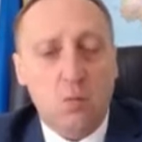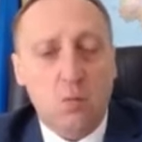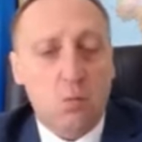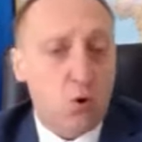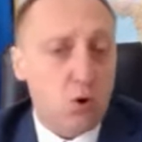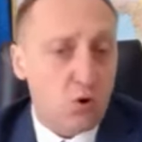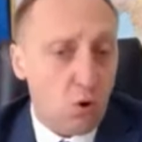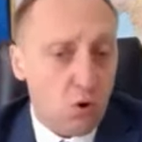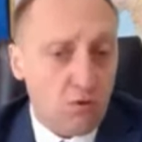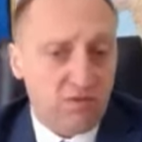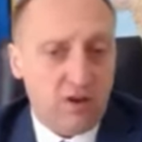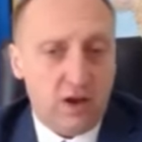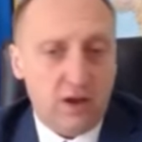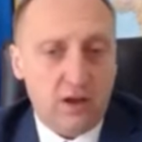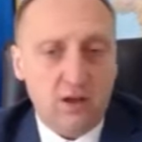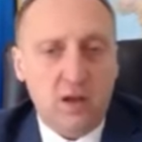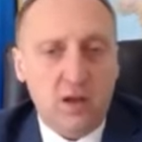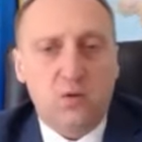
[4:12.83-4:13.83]

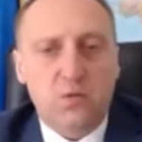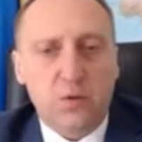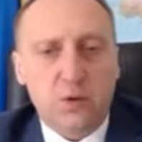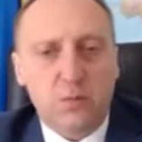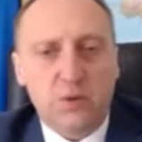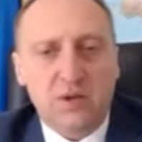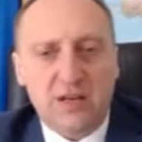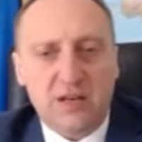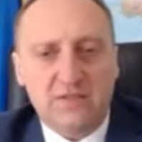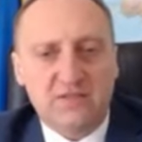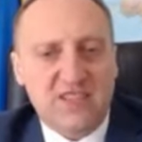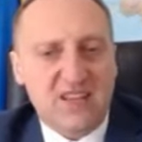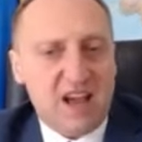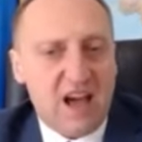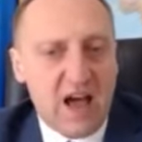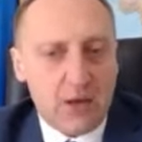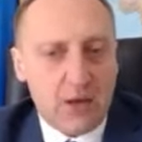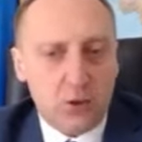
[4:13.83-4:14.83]
Moreover, we believe the
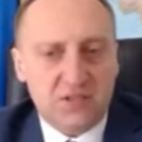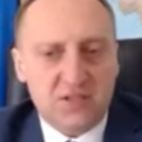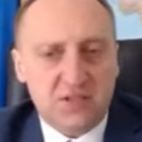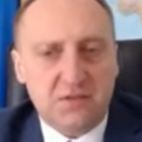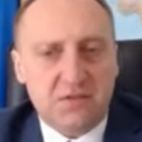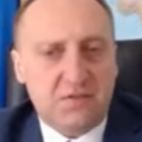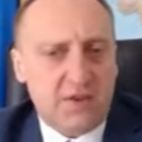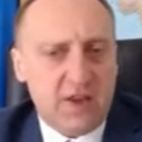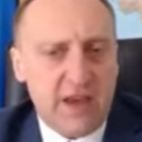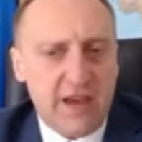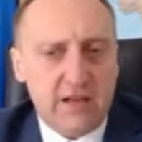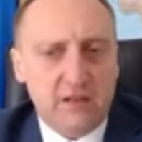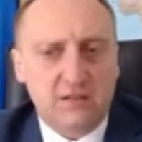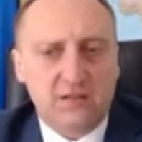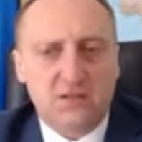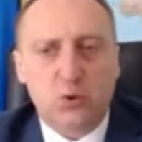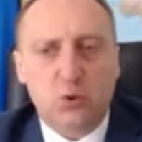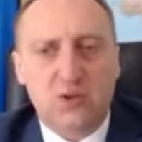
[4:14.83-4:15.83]
IOC
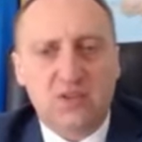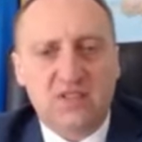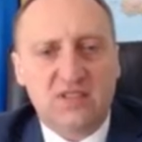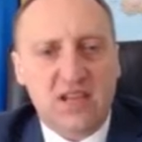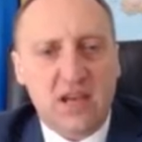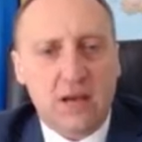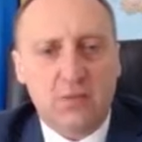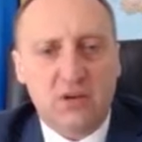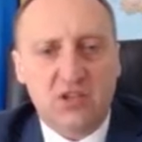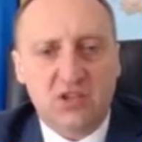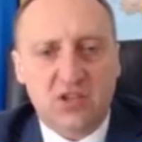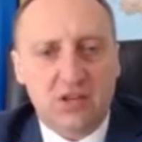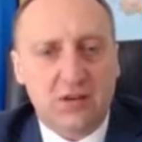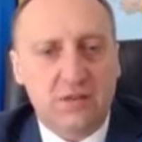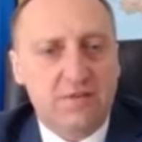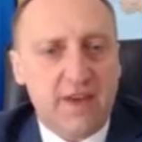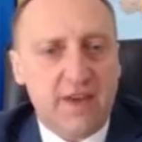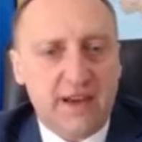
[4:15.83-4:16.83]
failed to establish an
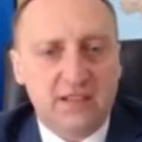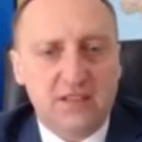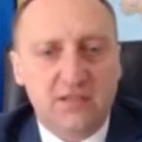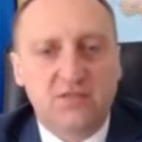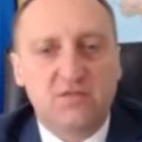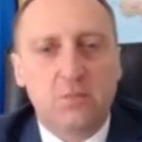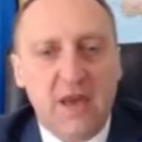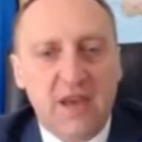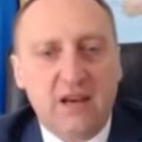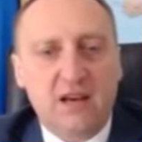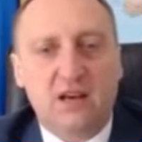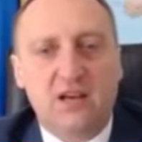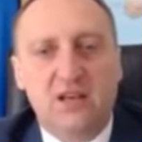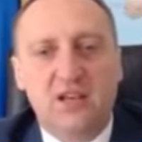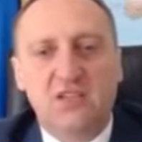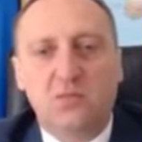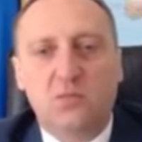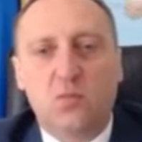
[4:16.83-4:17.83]
effective
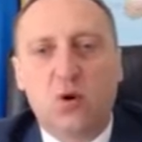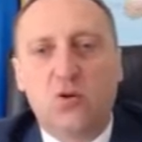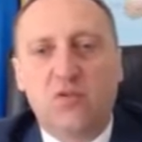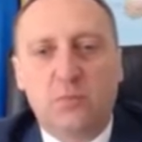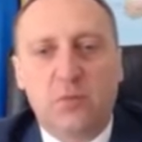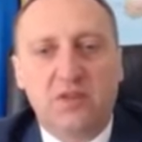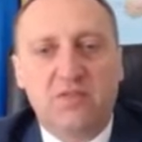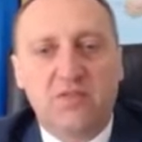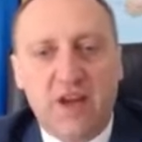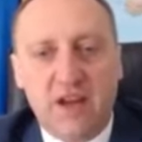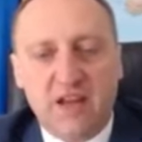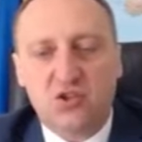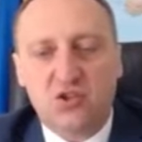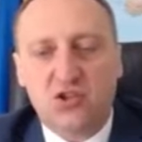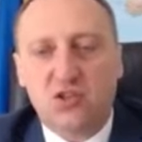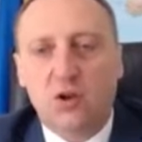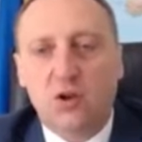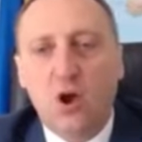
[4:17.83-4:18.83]
mechanism of
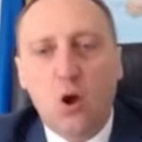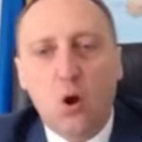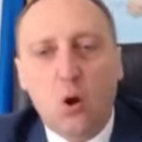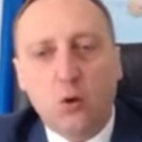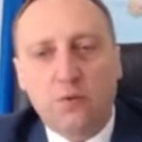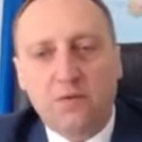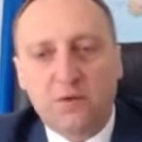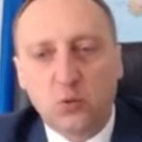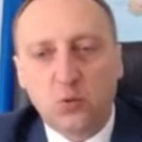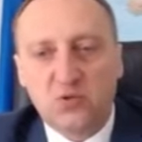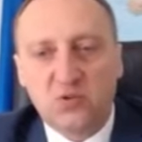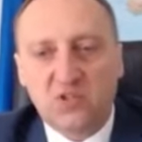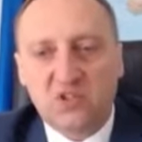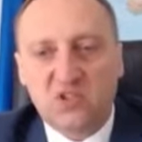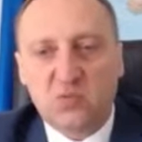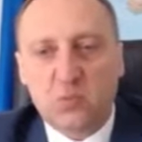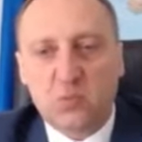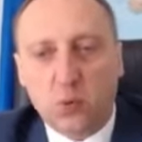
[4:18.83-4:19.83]
prevention of using
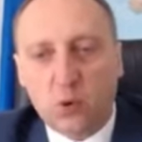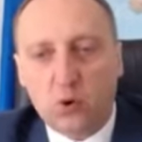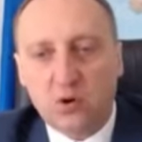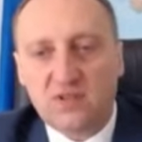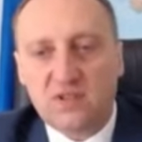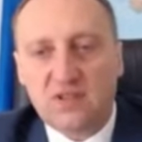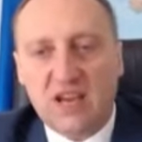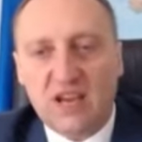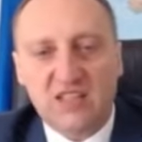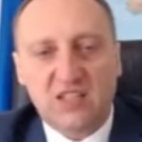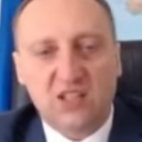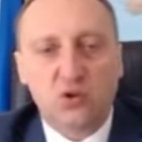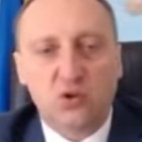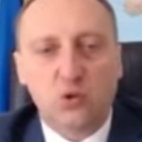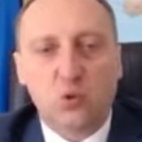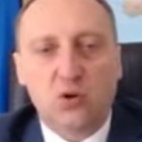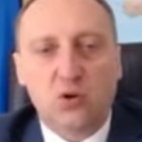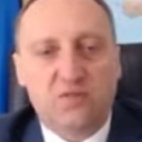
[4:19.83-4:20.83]
sports as a
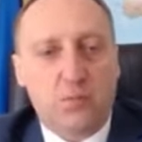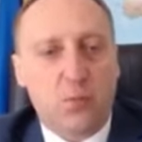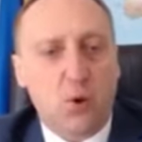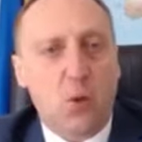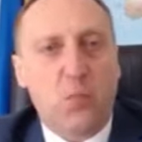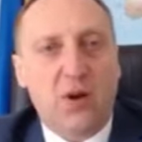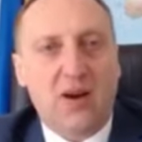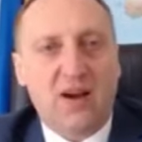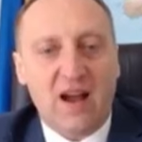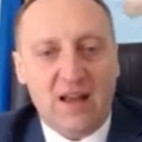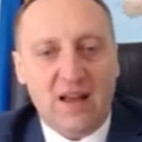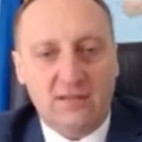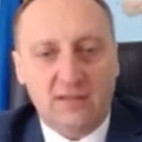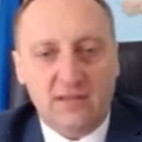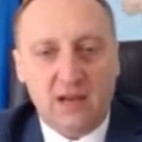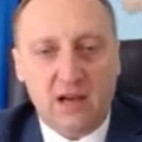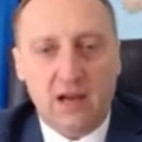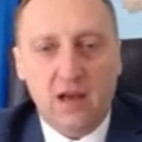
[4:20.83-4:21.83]
tool of
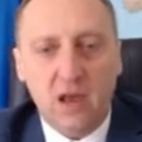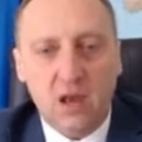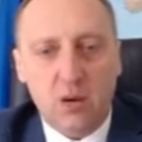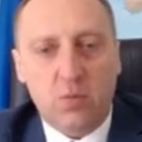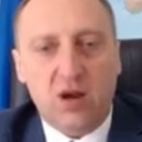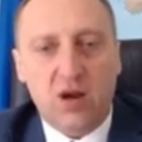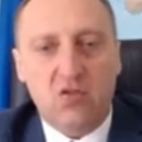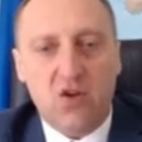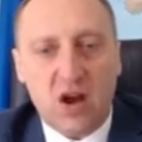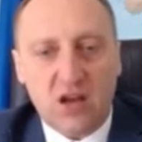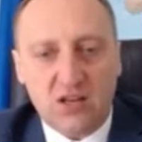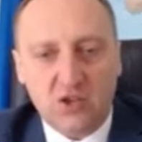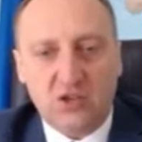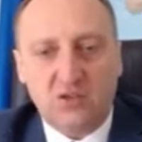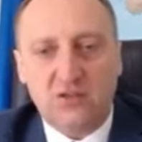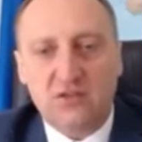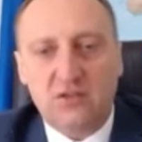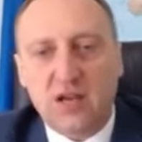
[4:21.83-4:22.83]
propaganda by
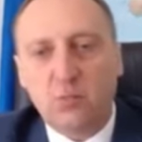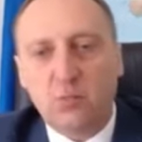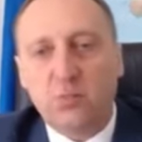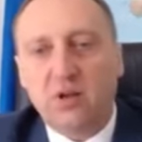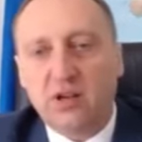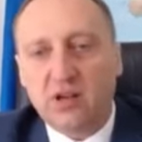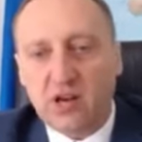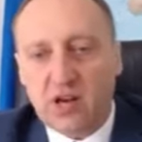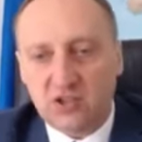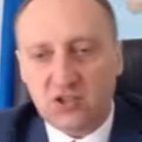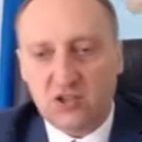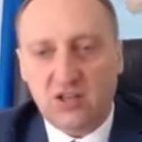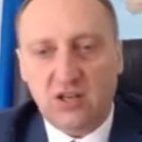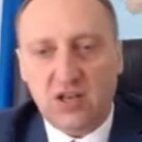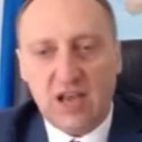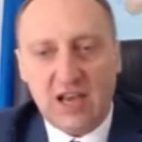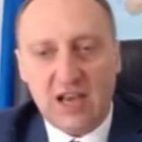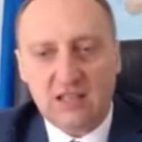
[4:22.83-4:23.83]
Russians and
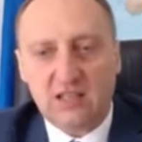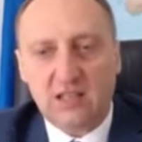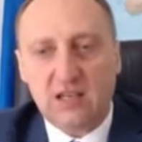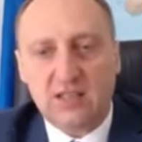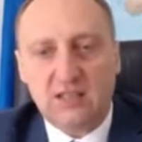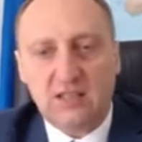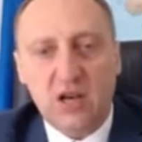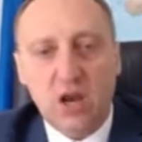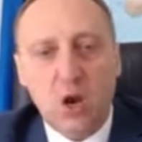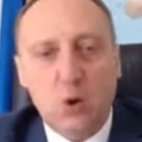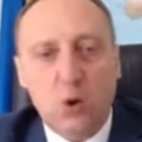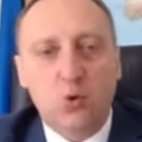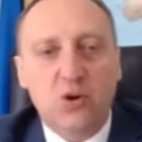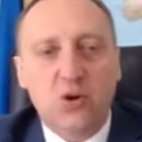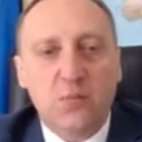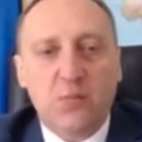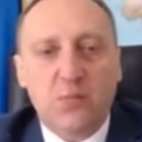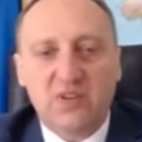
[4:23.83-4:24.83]
Belarusian athletes
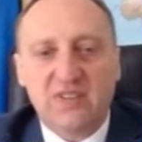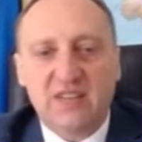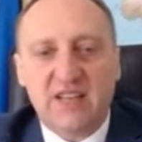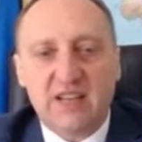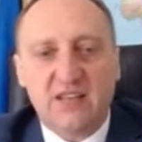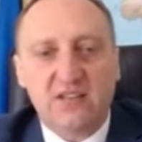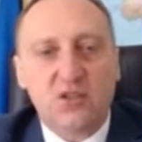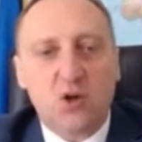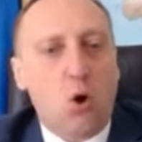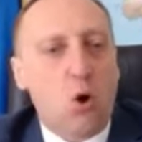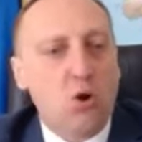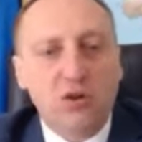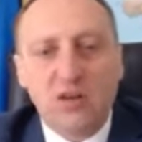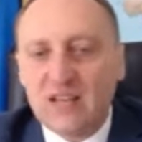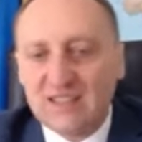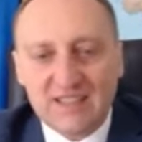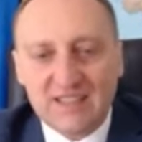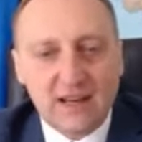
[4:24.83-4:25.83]
who represent
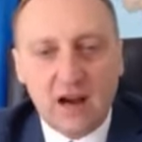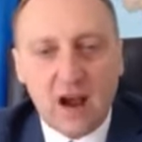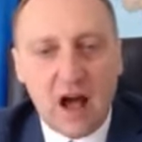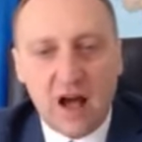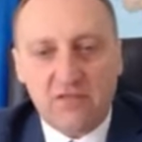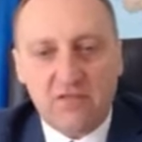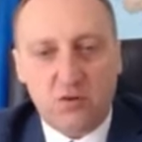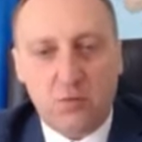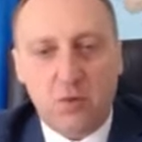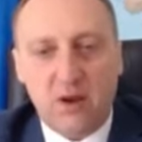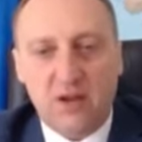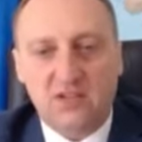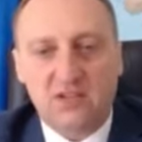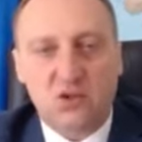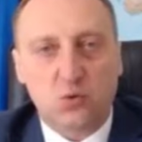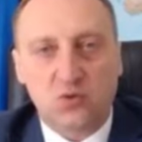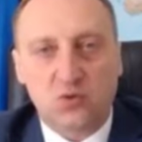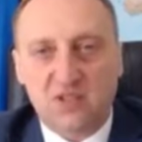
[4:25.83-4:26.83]
only the government
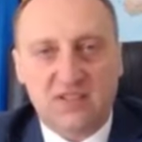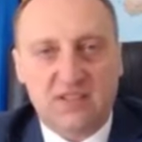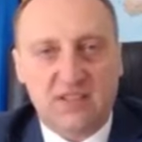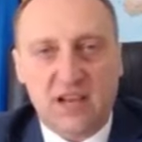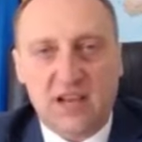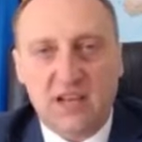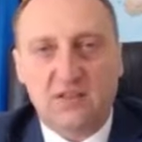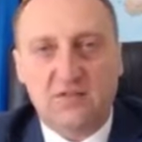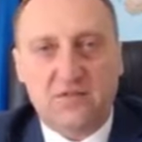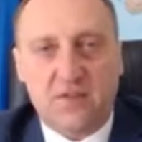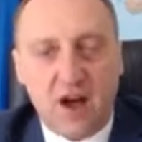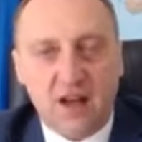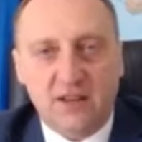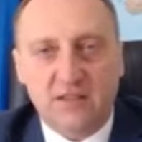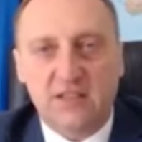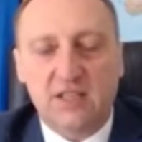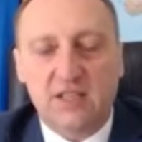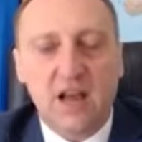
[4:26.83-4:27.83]
through the state
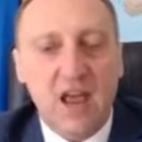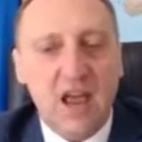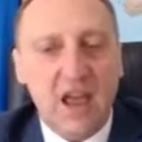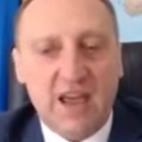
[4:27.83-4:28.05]
funding,